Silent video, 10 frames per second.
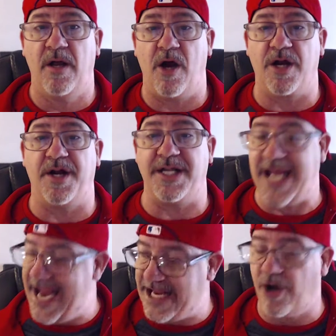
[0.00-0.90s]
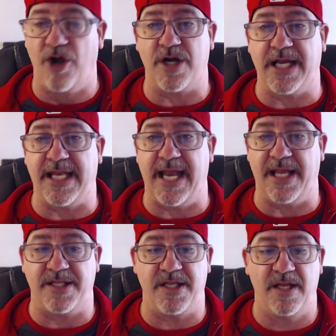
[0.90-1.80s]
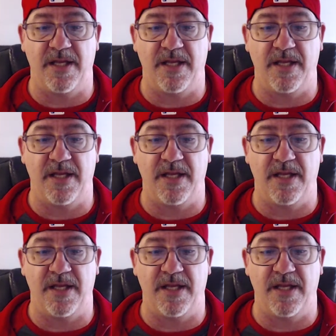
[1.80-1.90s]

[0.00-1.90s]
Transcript: are going to take a look at this,